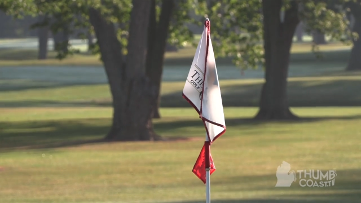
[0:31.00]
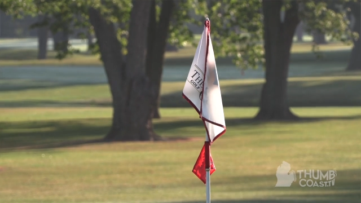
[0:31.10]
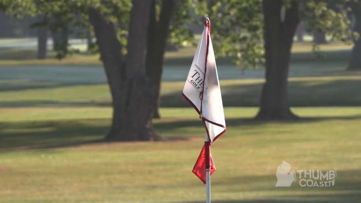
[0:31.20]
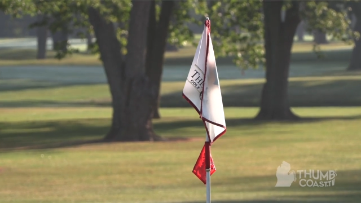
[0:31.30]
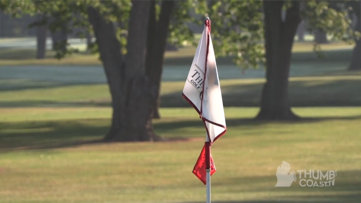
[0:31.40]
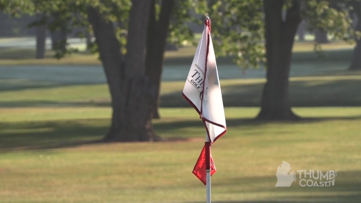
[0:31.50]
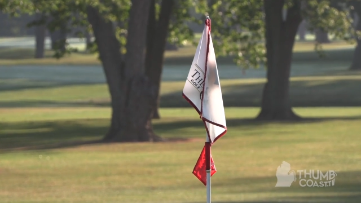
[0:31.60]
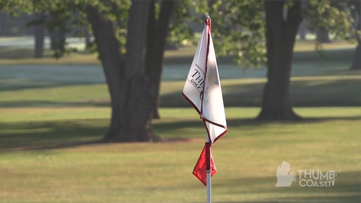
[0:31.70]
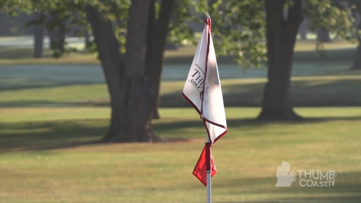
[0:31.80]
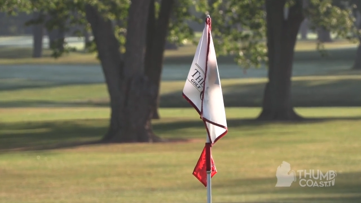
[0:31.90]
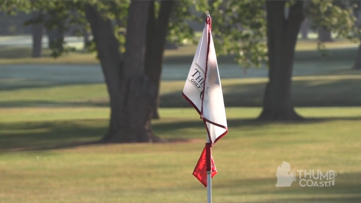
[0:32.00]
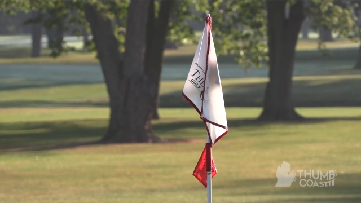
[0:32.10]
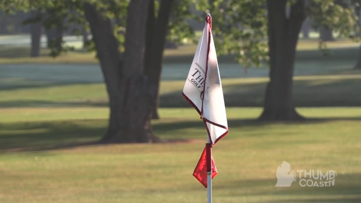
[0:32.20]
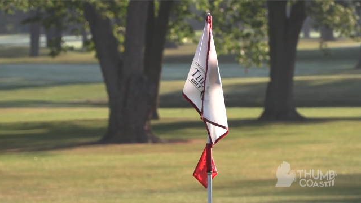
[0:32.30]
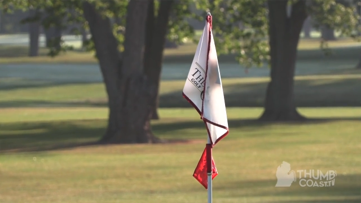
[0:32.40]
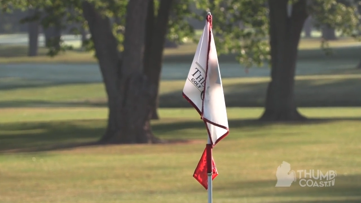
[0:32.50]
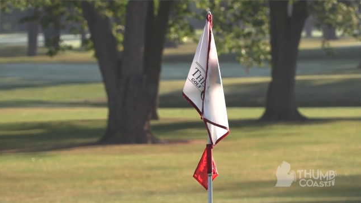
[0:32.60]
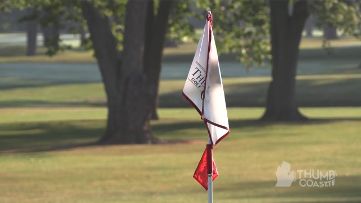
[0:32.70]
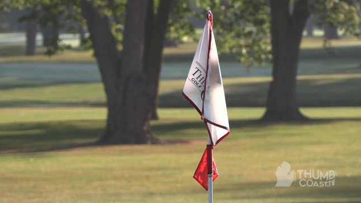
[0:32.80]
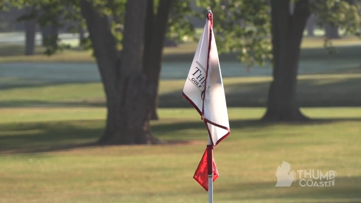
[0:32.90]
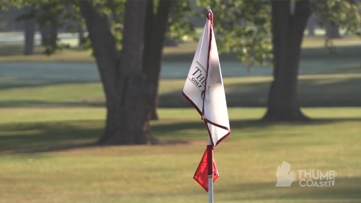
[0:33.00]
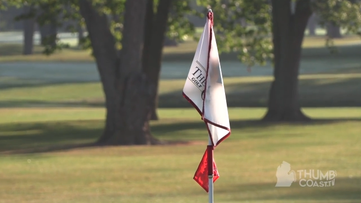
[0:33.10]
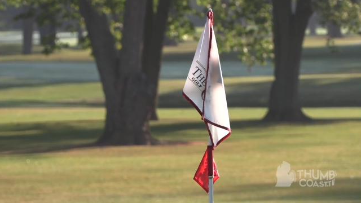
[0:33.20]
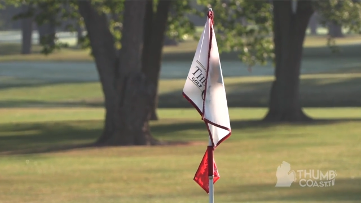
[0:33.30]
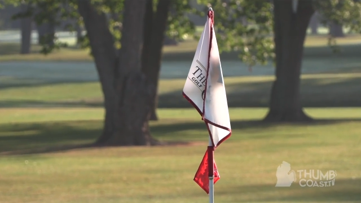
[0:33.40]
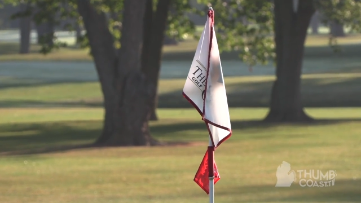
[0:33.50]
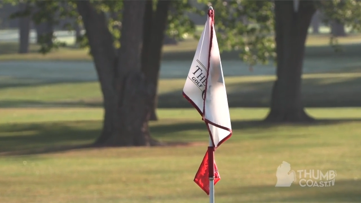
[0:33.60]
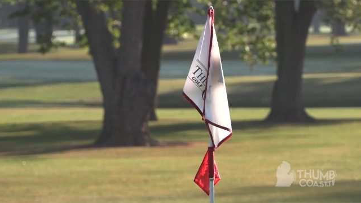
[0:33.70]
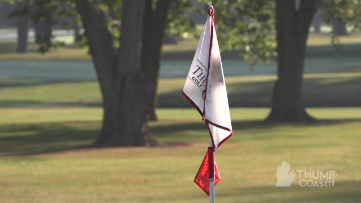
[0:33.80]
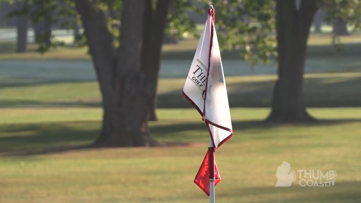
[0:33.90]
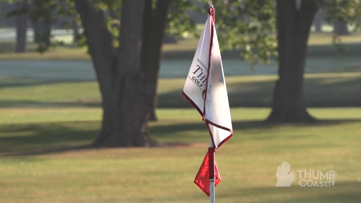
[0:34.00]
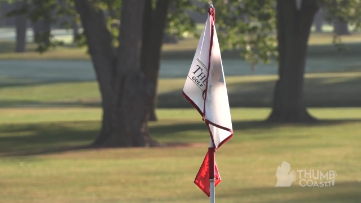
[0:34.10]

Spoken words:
(no speaker visible)